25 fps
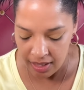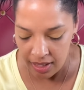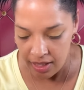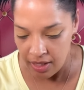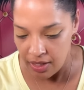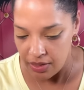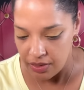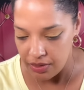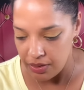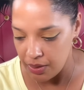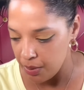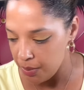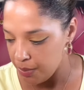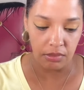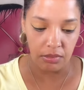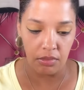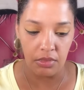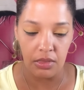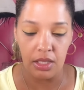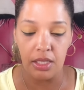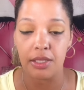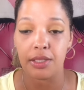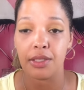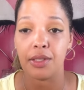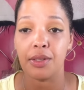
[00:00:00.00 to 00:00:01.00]
So,
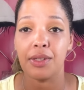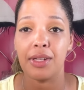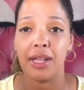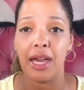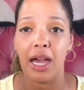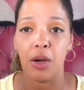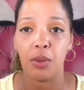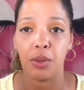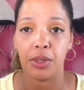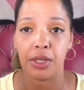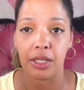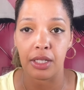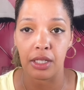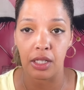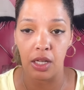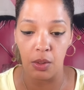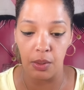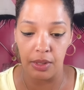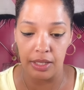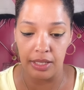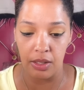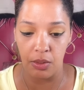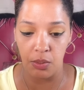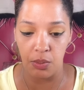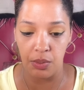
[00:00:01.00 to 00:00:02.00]
so now we're going to go
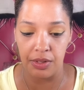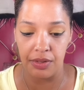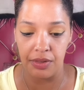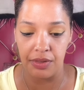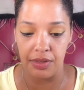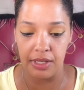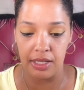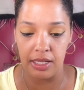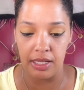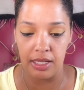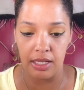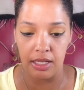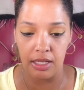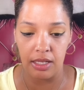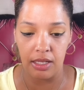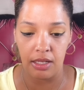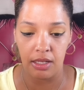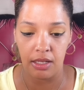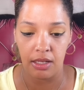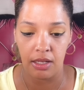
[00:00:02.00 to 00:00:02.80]
in with the